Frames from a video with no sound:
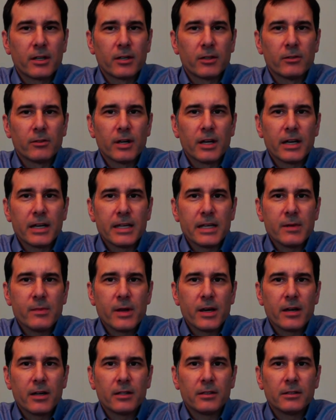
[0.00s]
our
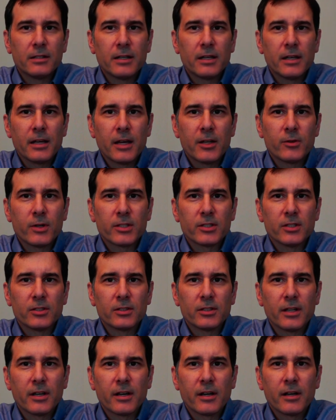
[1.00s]
email
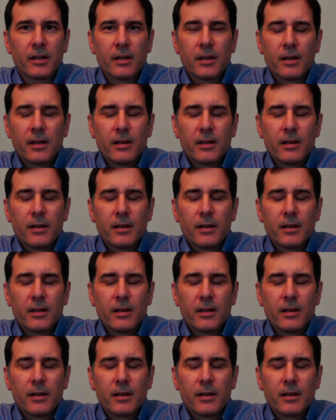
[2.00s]
addresses there.